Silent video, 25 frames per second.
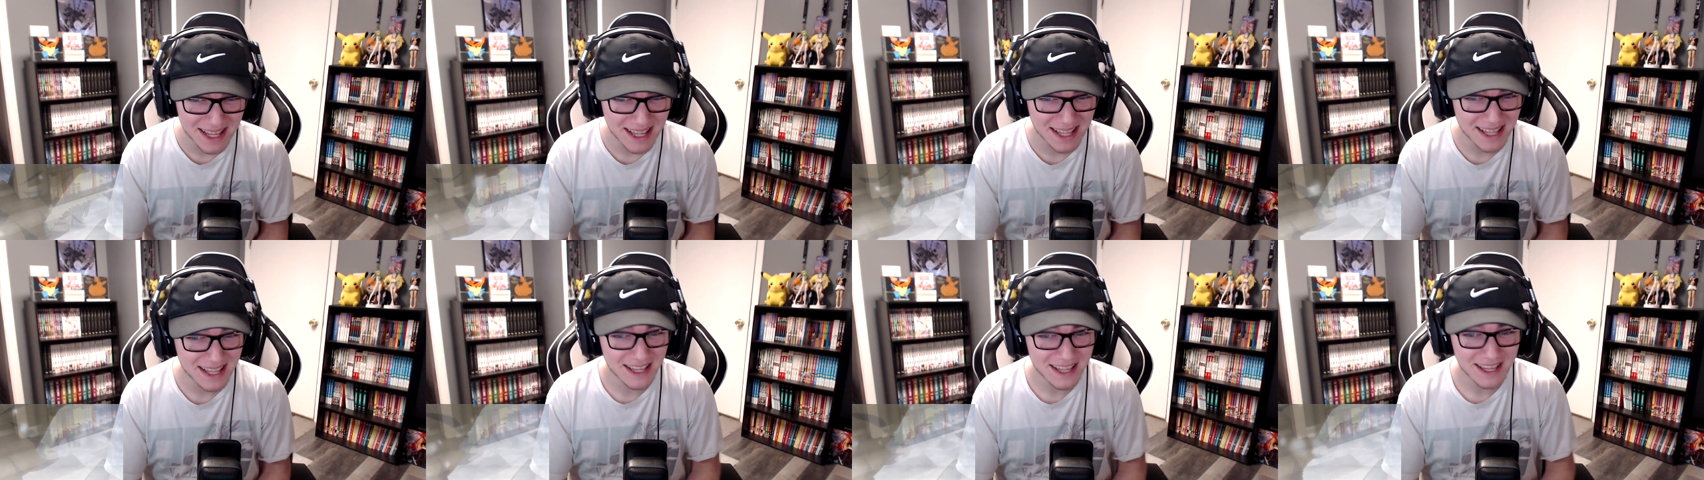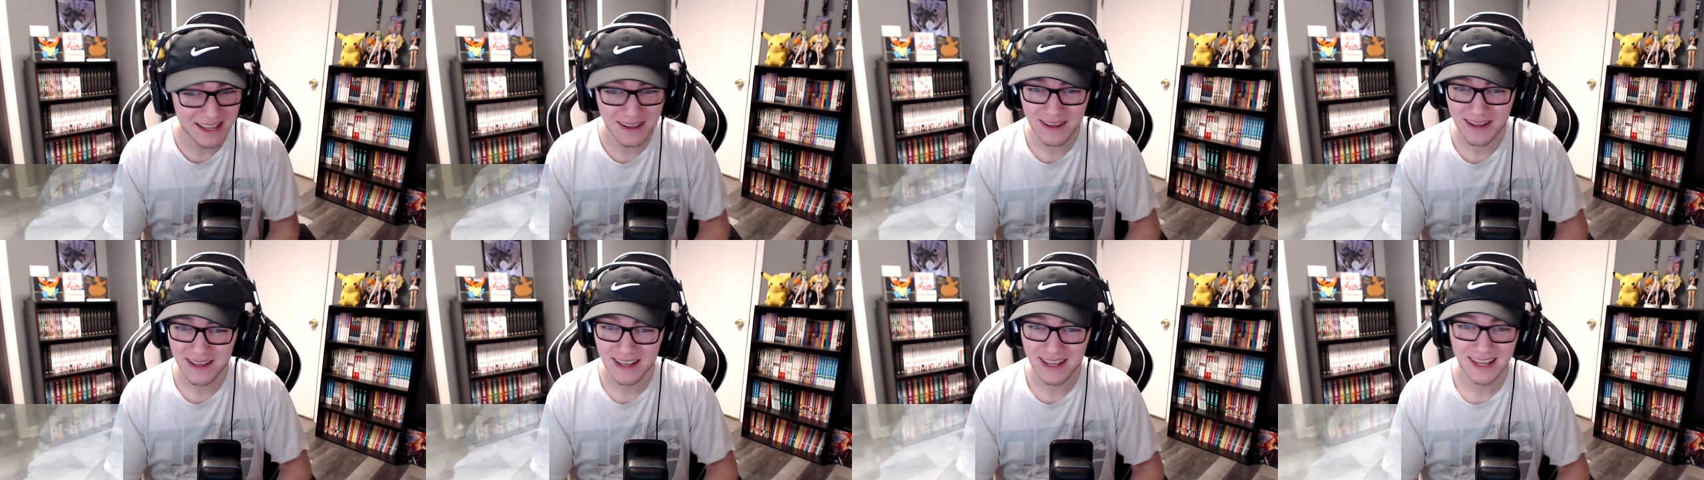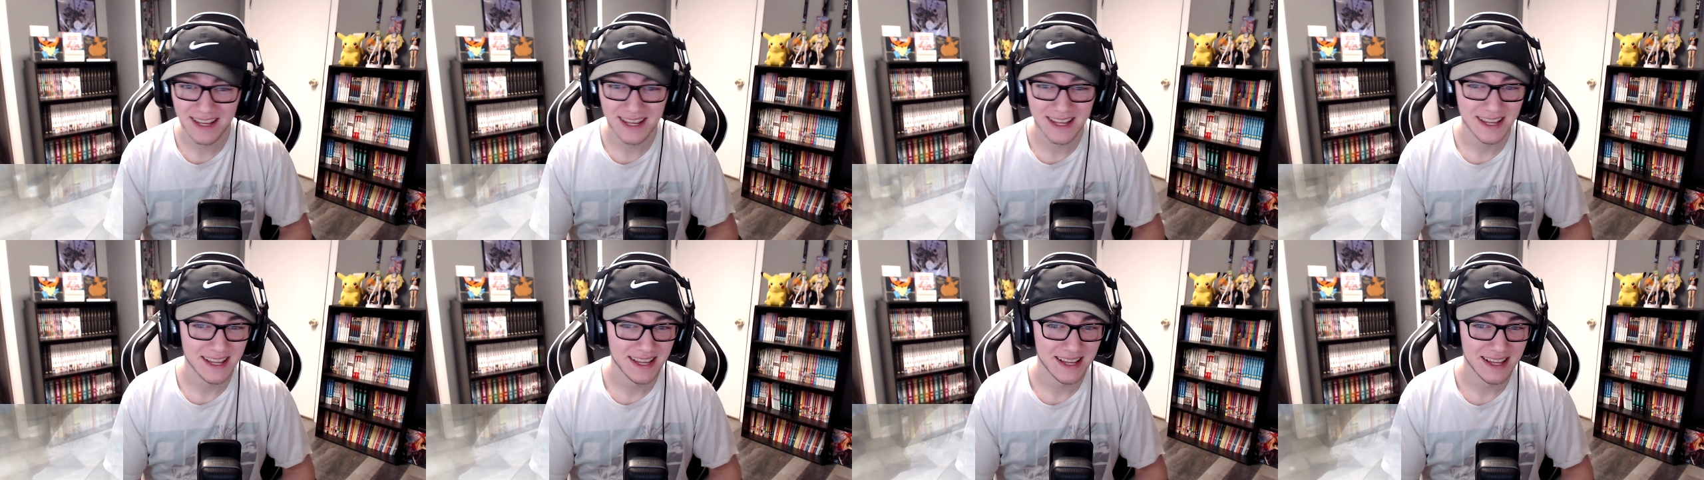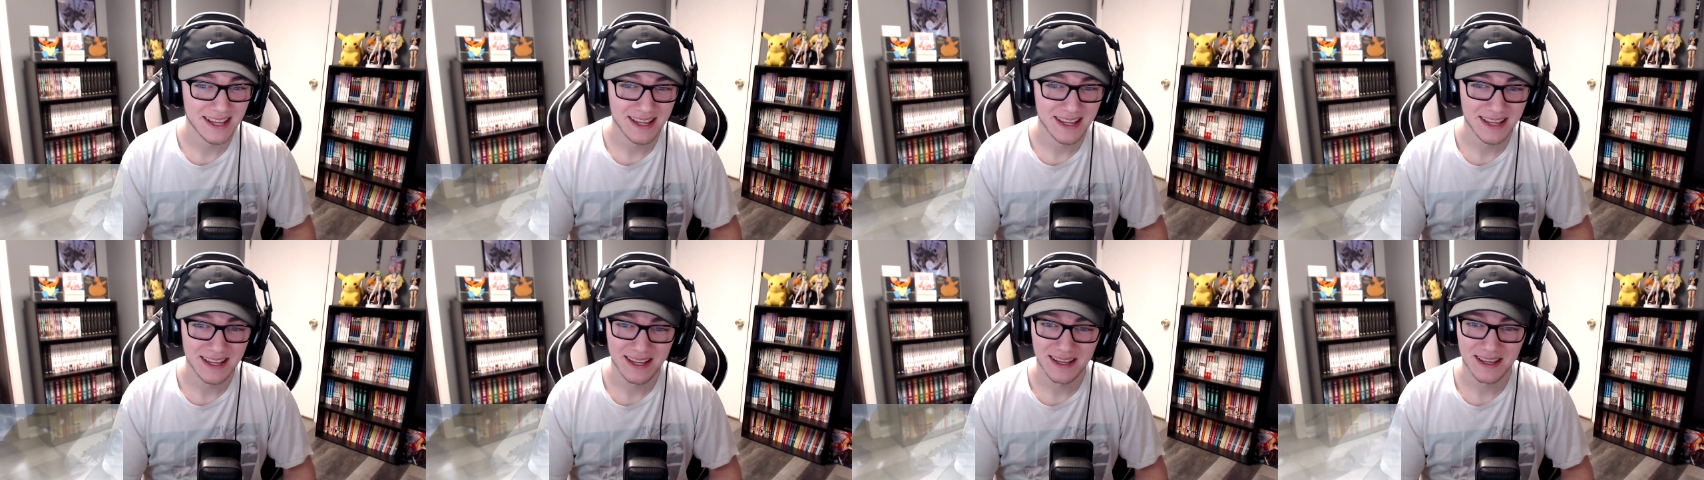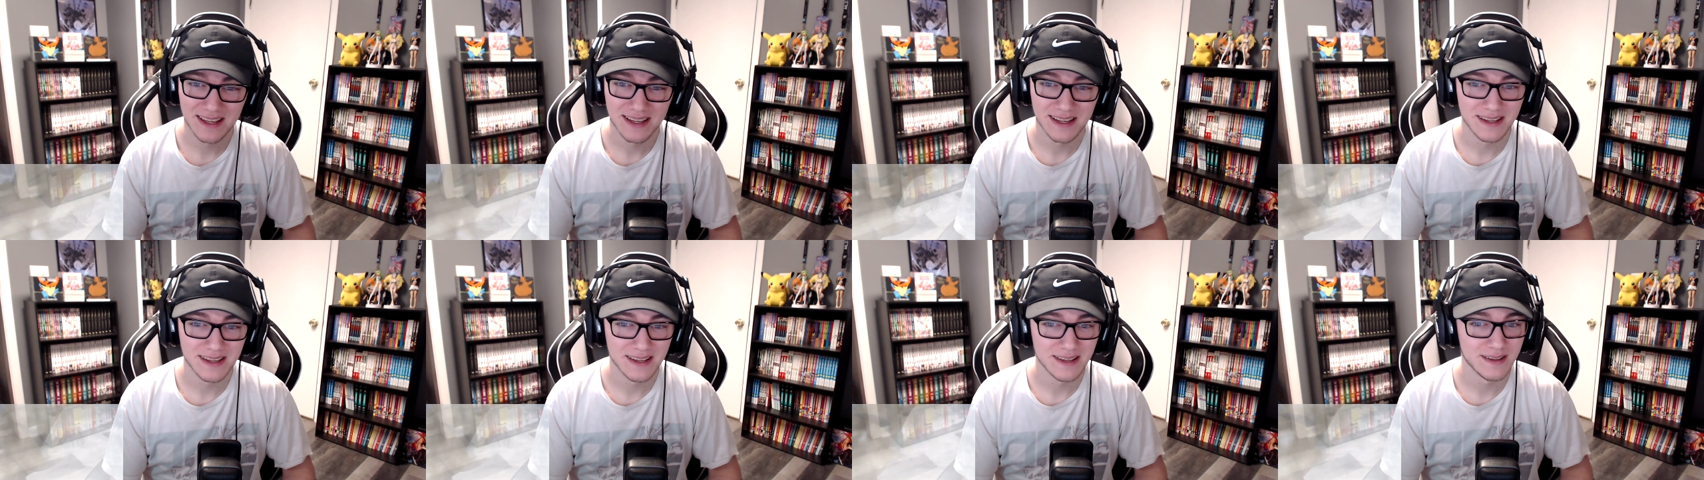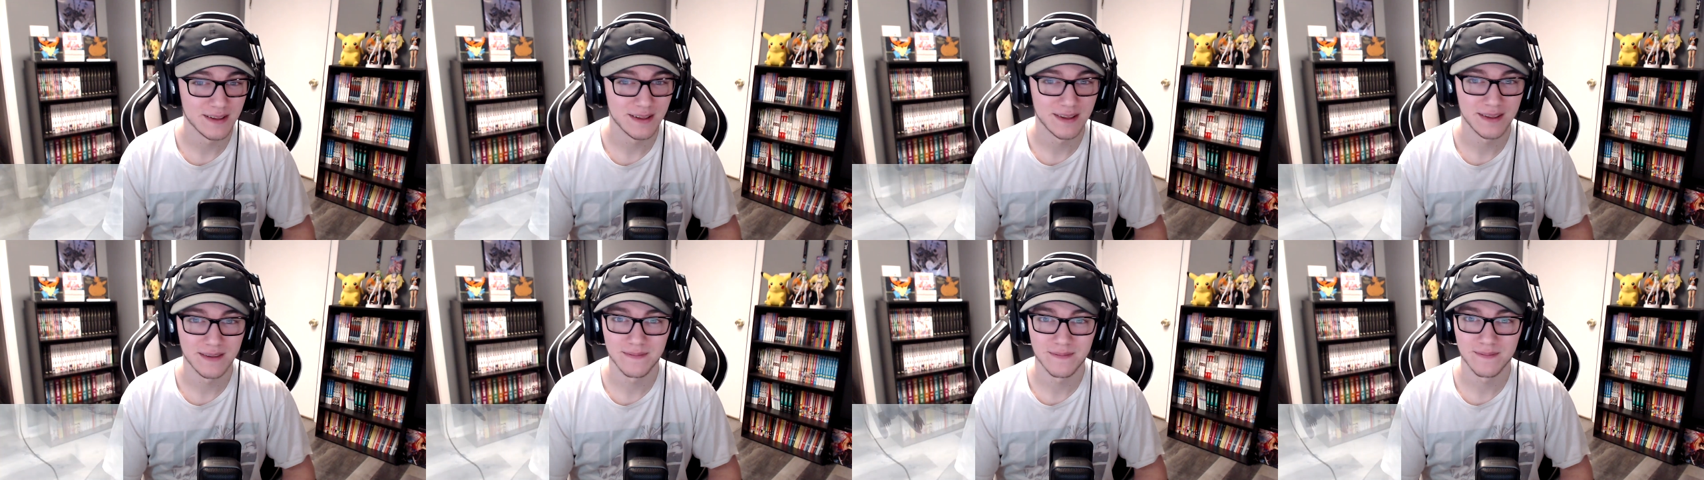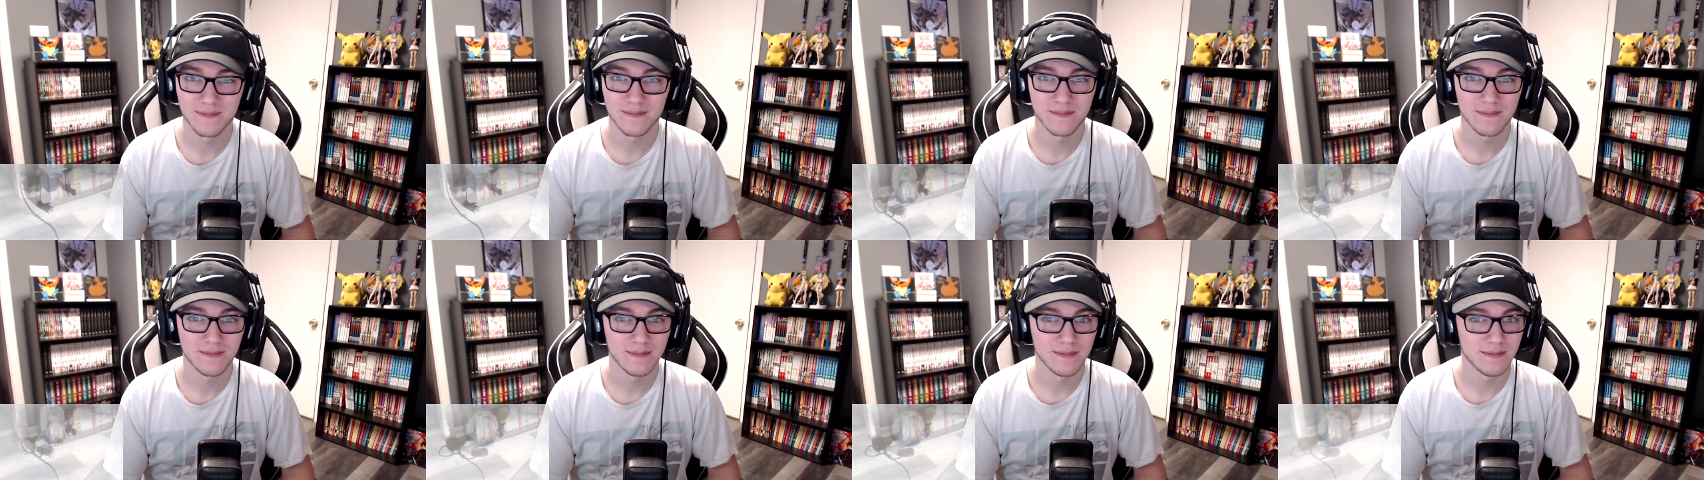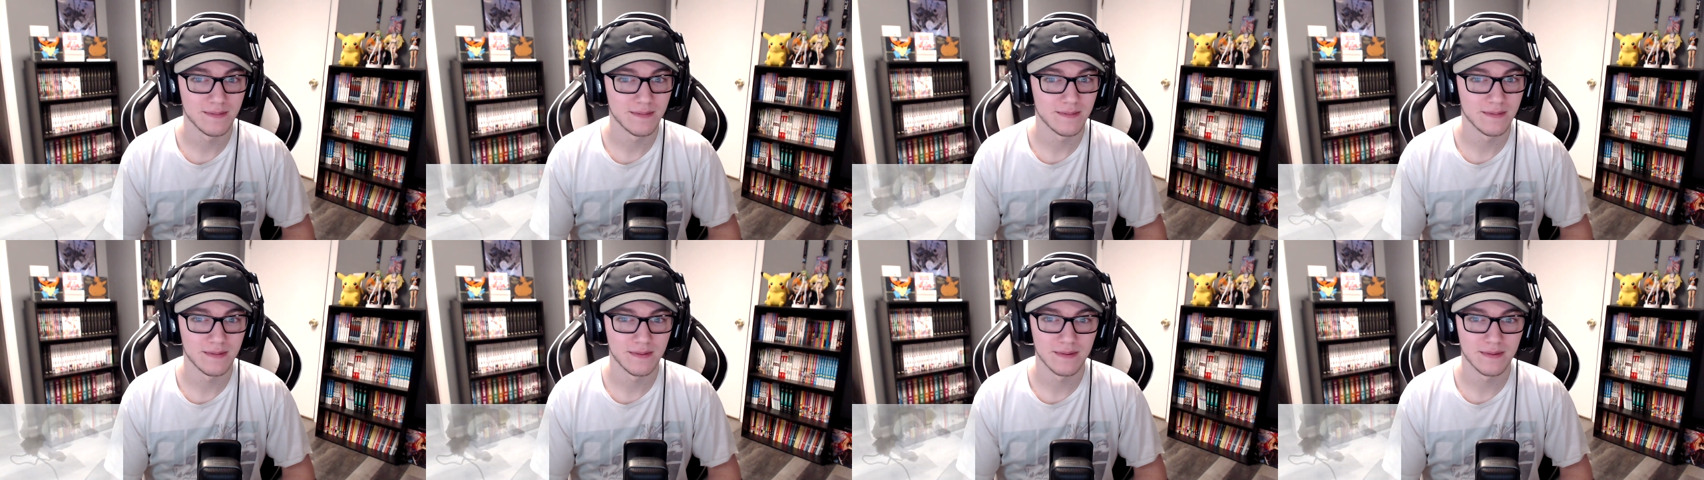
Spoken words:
(silence)